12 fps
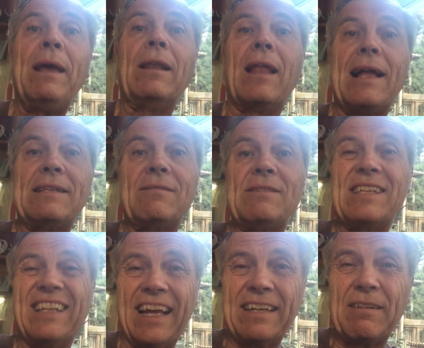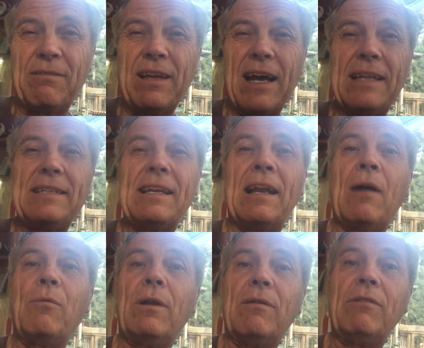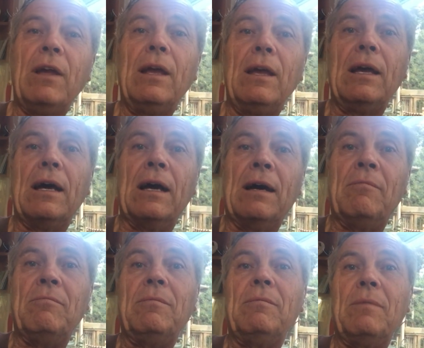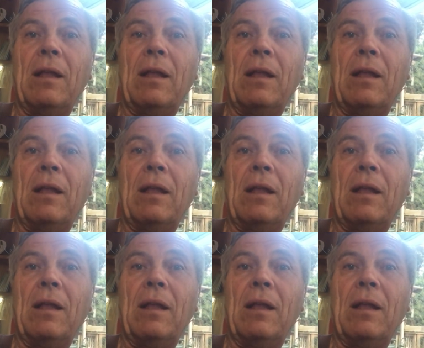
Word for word: made lots of selective cuts, and I would have um,